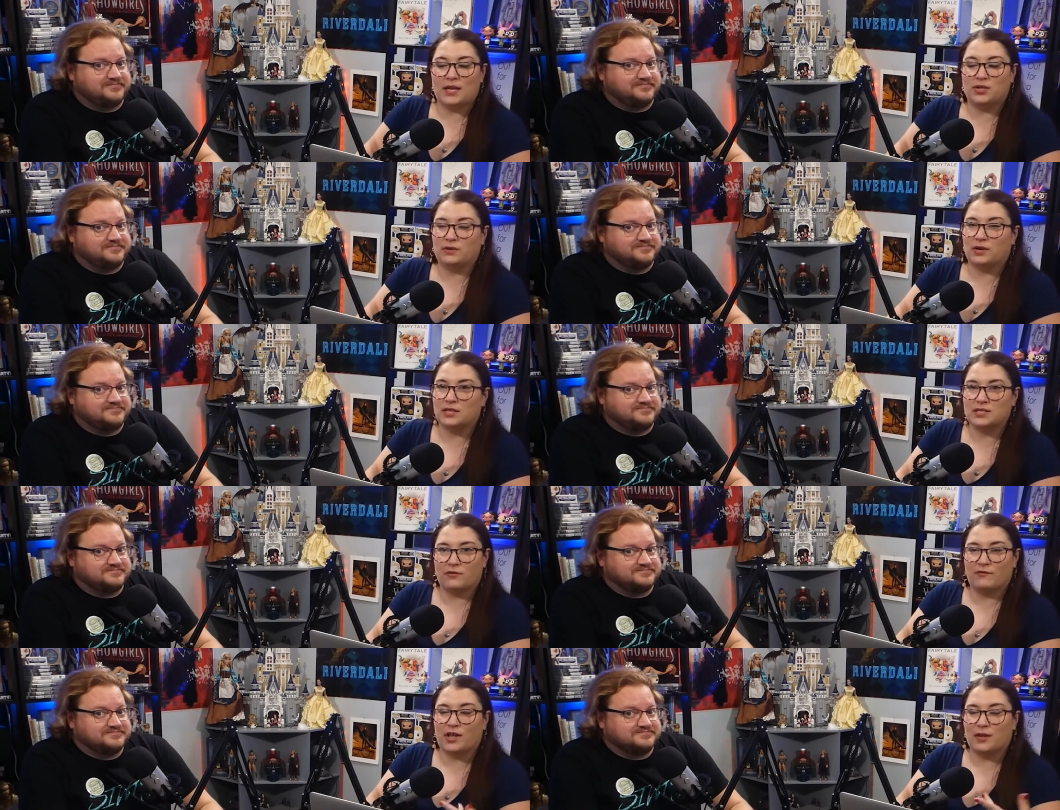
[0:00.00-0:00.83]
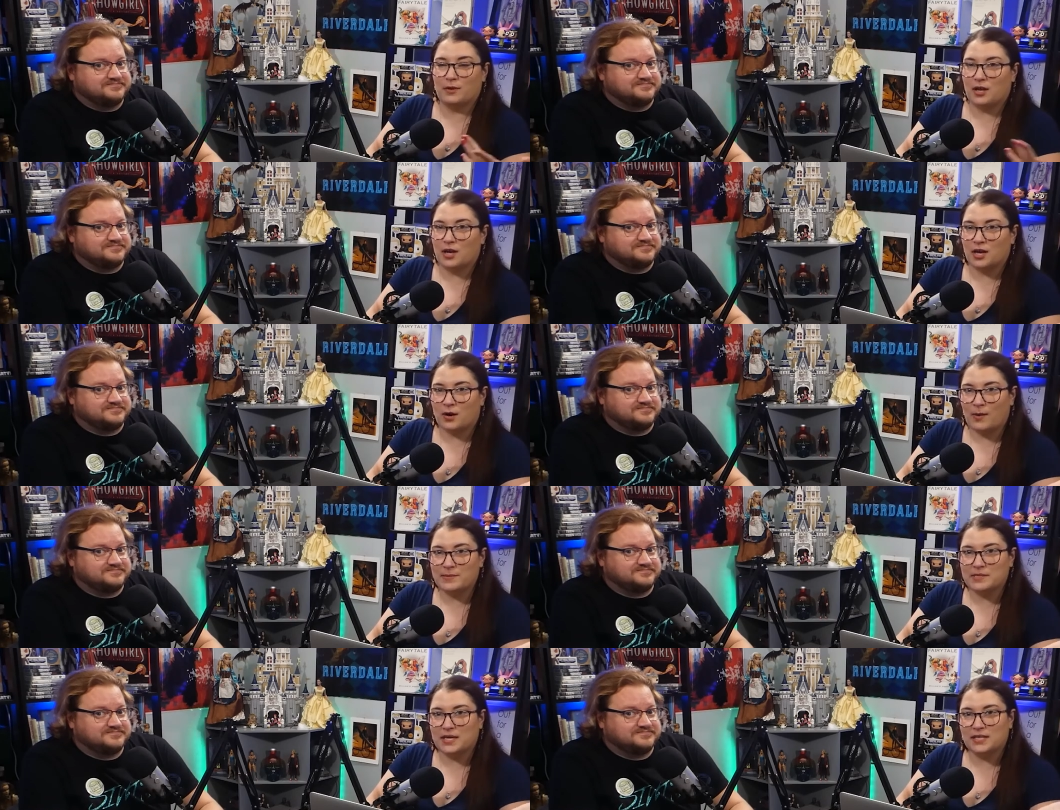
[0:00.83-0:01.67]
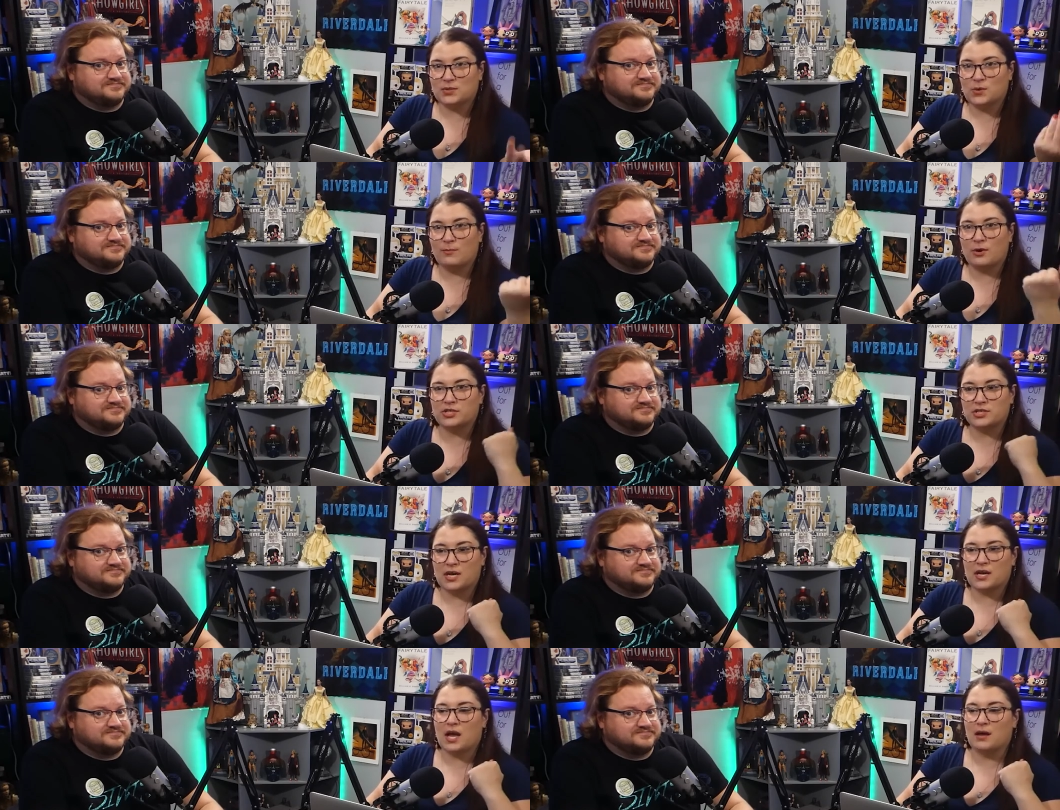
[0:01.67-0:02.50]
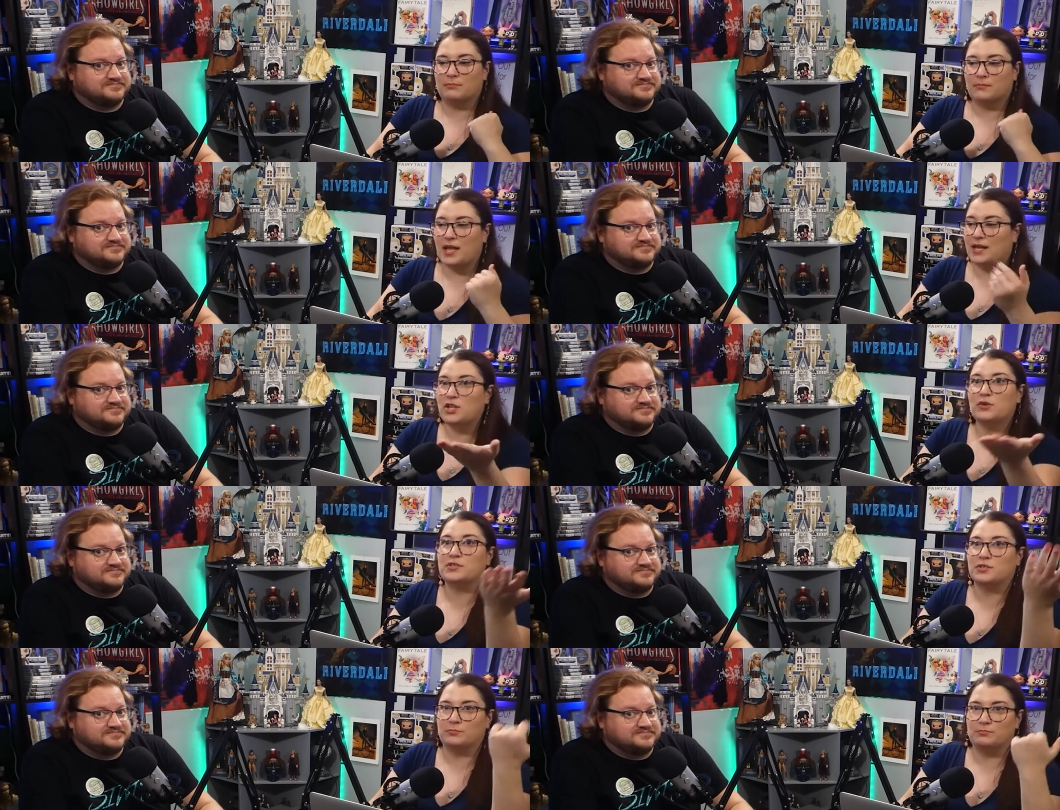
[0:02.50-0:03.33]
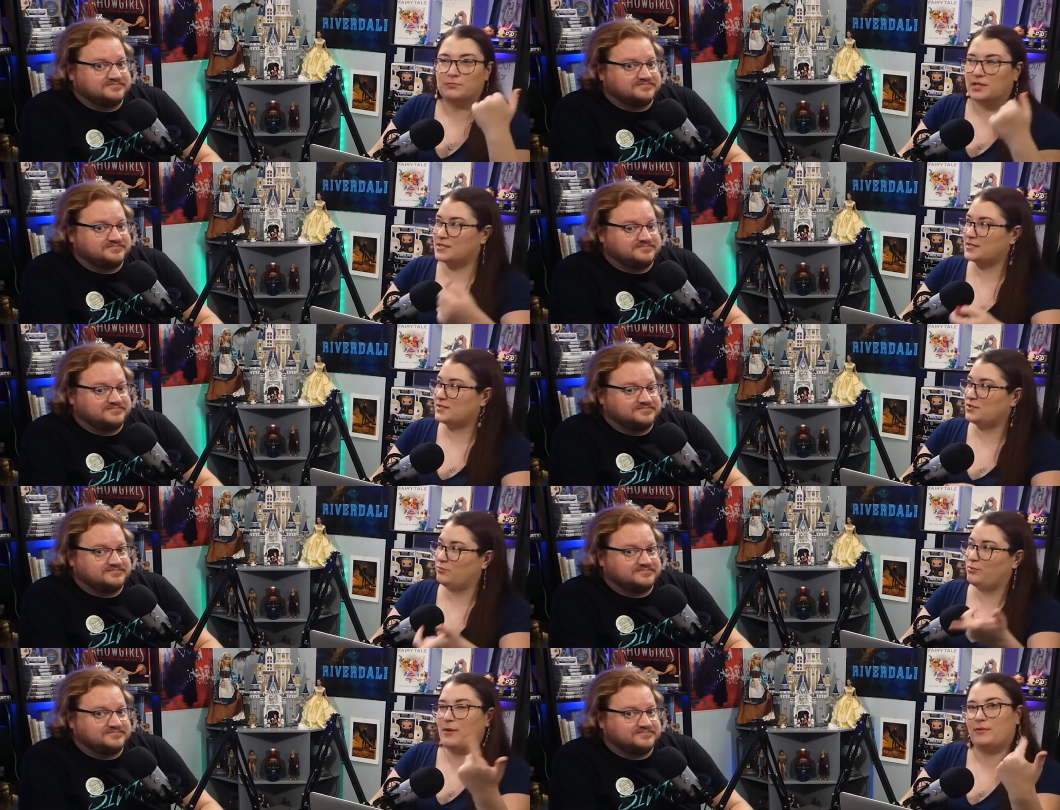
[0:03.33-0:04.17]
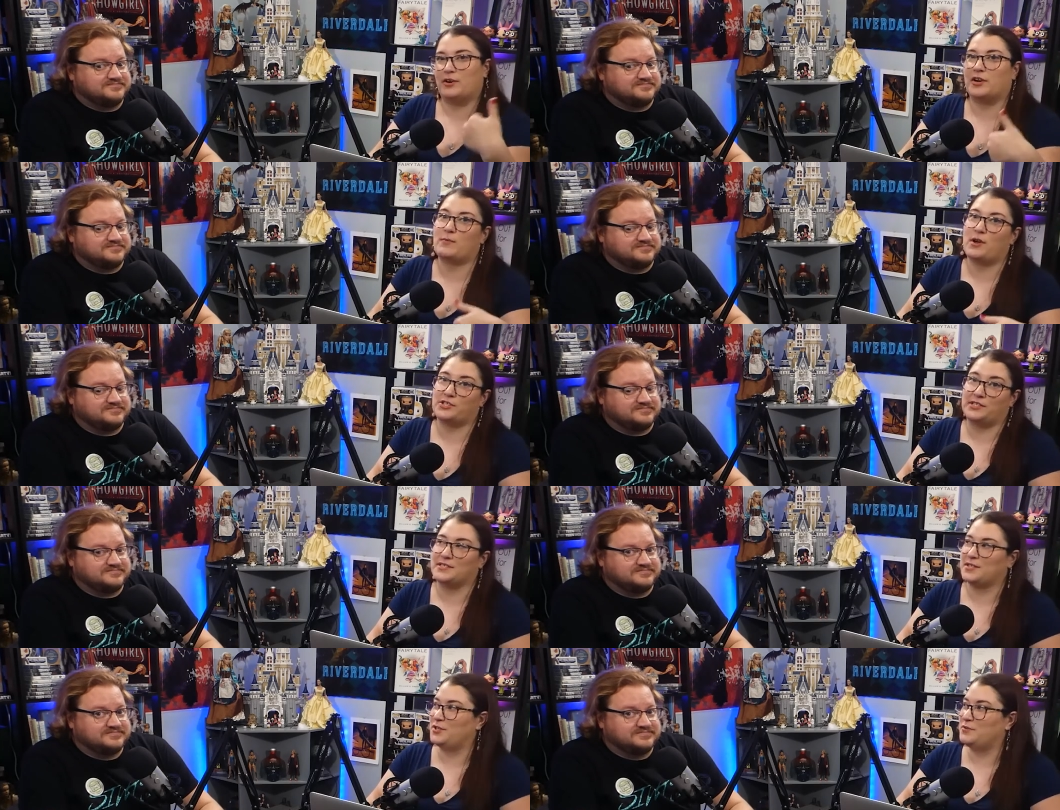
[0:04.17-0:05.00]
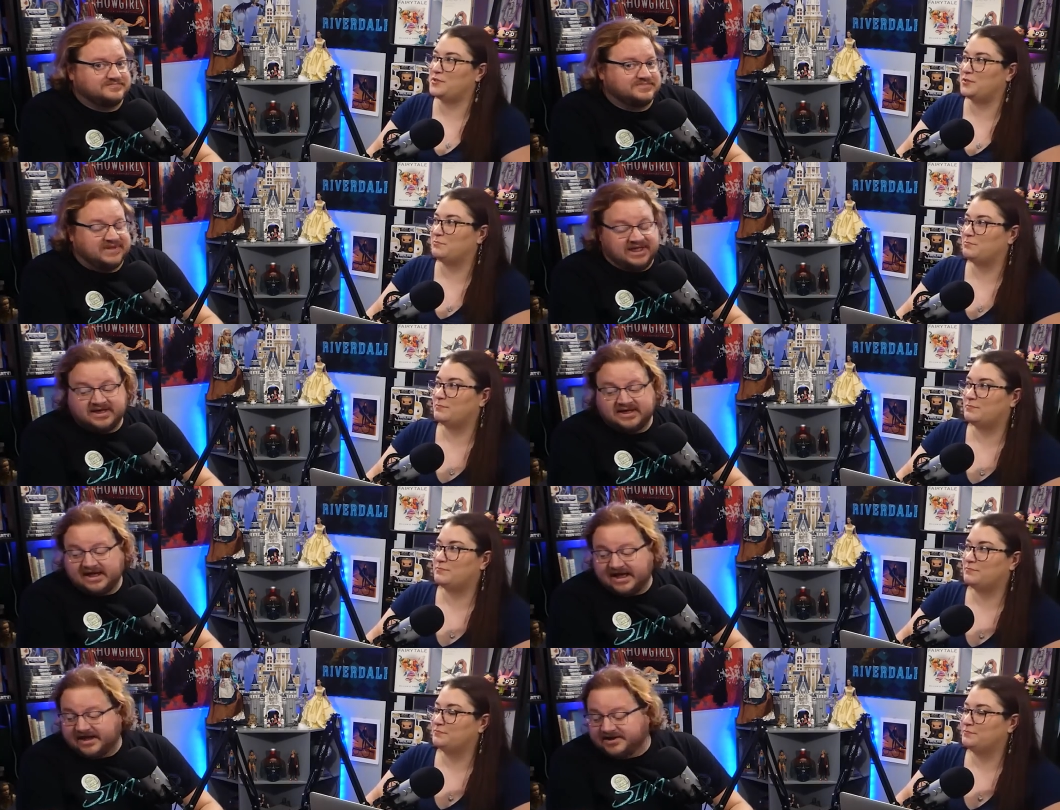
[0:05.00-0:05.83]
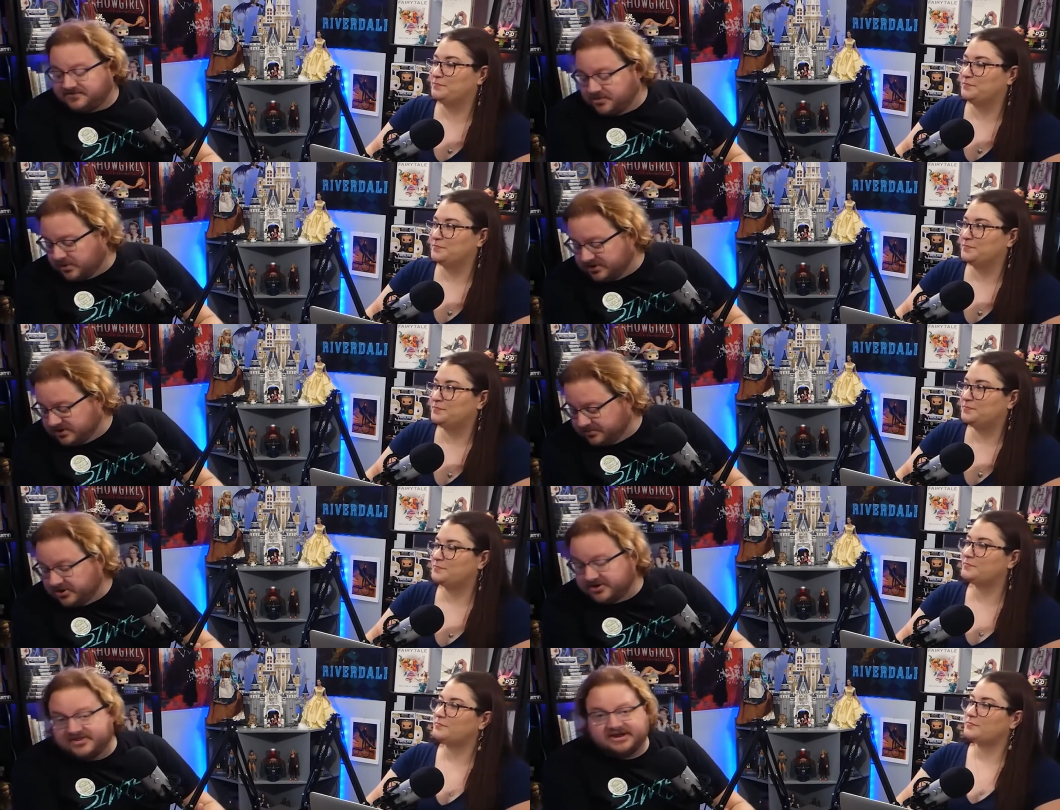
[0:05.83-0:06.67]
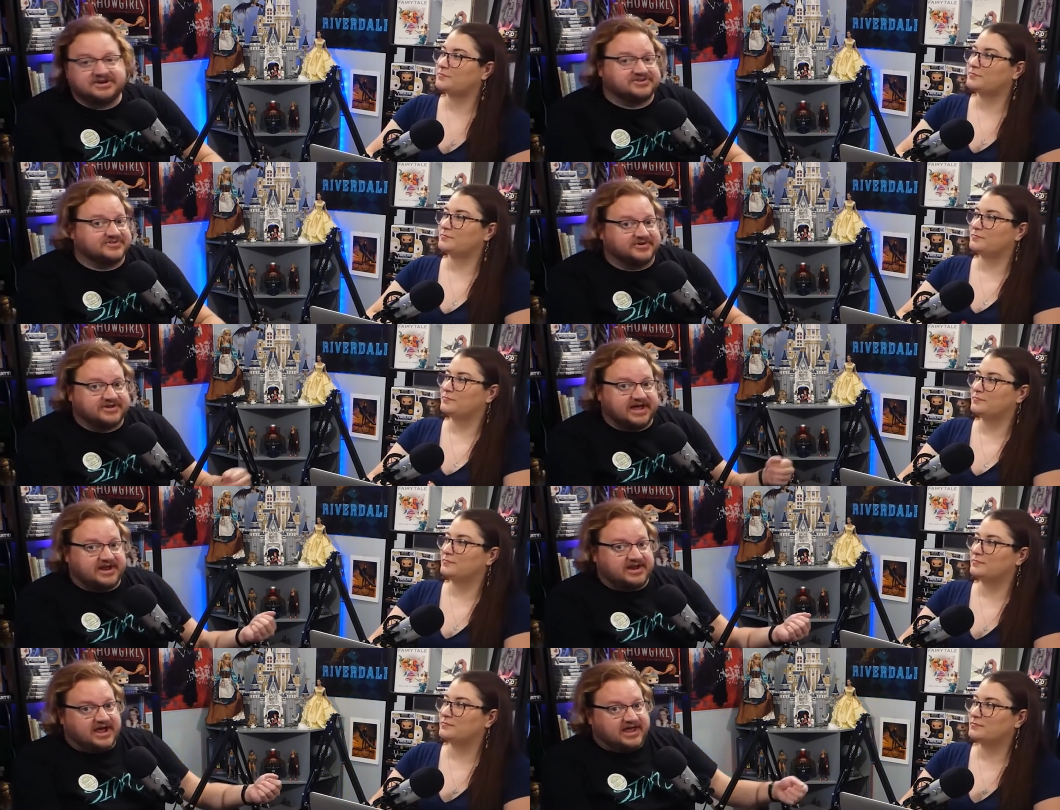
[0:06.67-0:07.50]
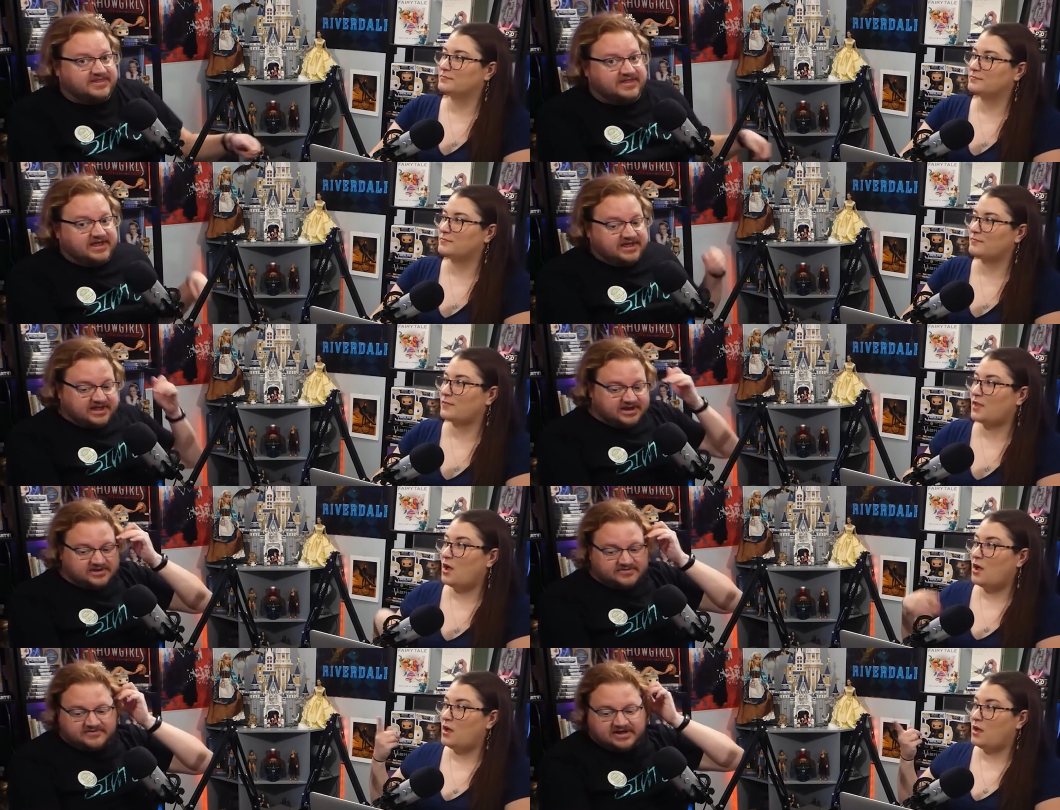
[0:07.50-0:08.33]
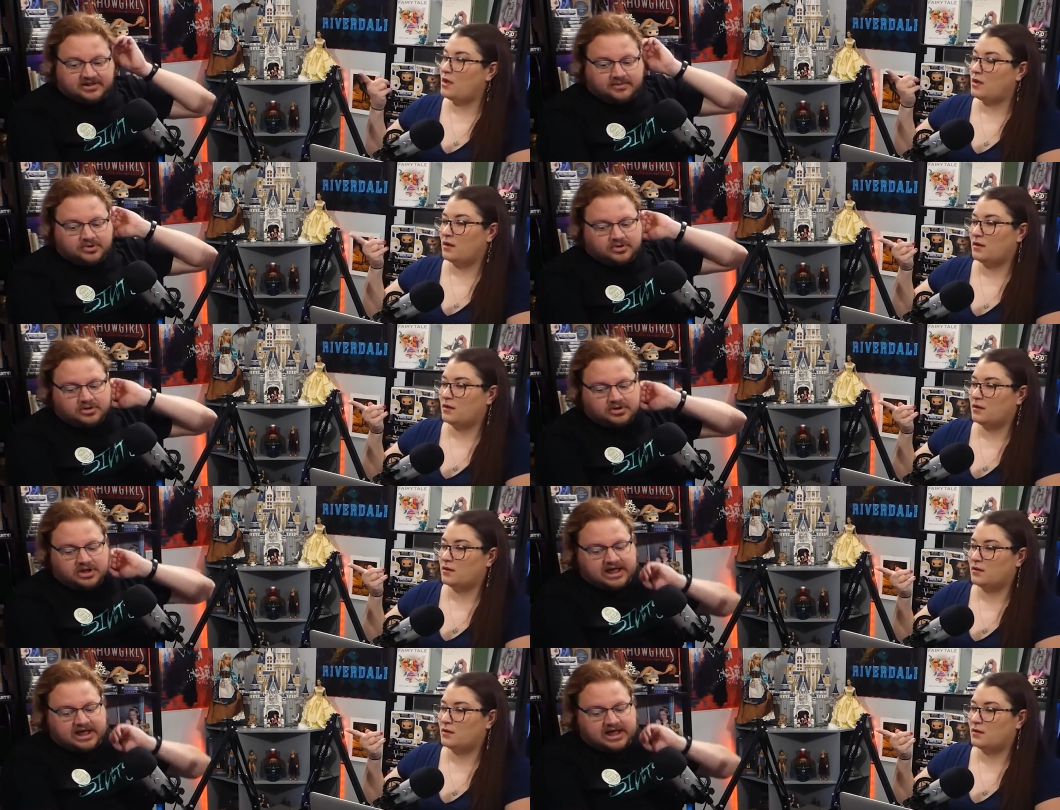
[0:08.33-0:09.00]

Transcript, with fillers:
Speaker 1: and you can also follow along on our website So I'm Watching.com and YouTube because you're probably already watching this on YouTube.
Speaker 2: And if you want the book that I just looked at, I think it is available